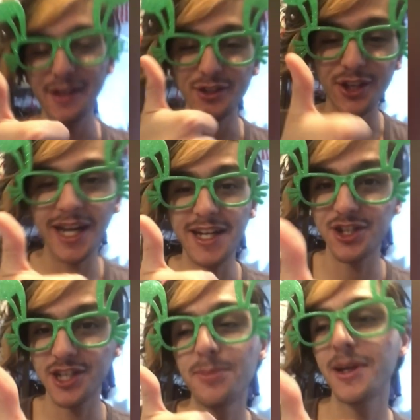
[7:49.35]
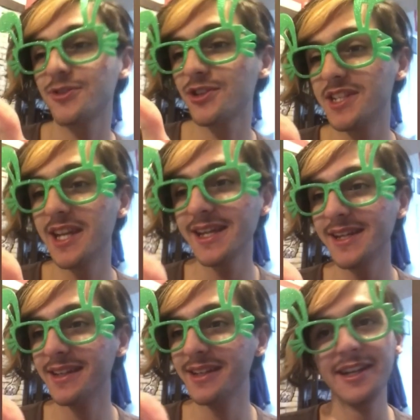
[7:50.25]
Today is Saint Patrick's Day.
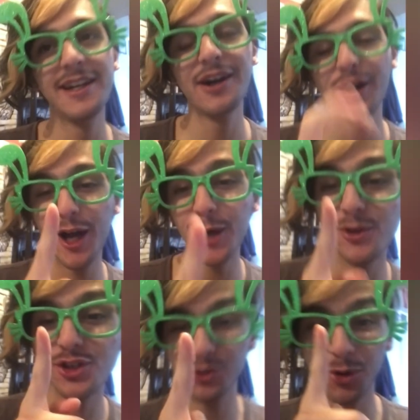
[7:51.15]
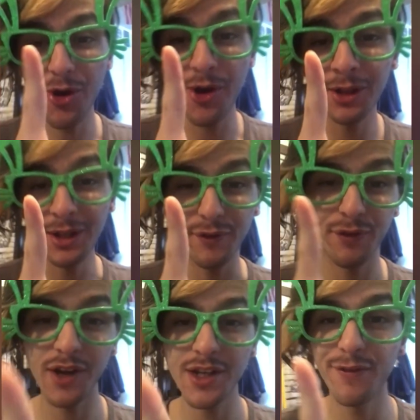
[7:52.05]
I wish you all fine